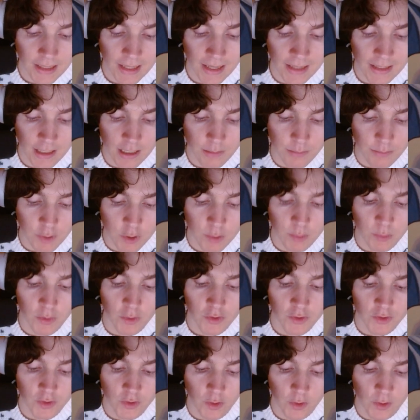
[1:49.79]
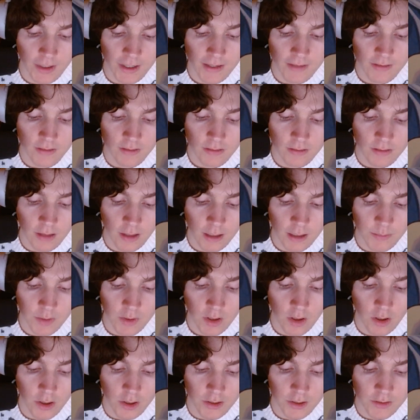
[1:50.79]
add a purple Straw Hat type
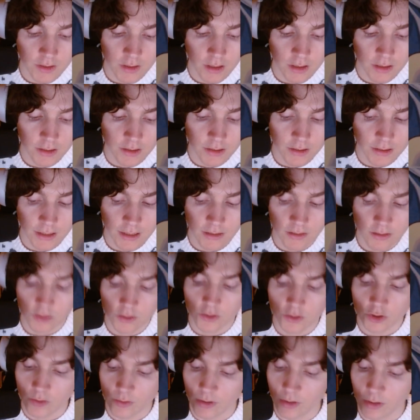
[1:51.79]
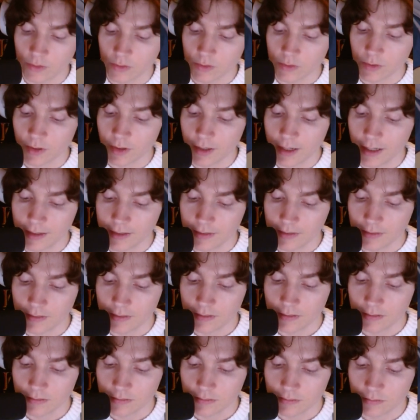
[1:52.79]
card other than Zoro to your hand.
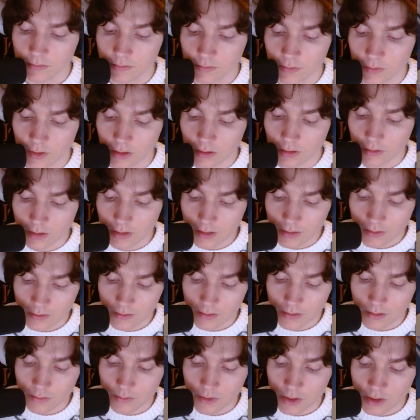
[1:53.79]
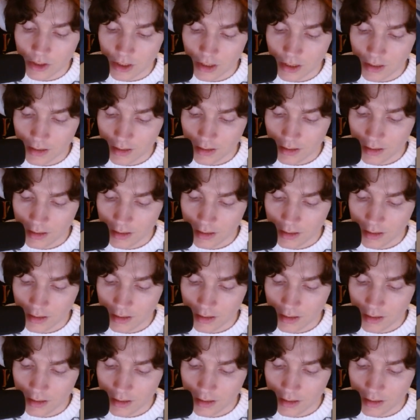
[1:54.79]
Or not, let me check.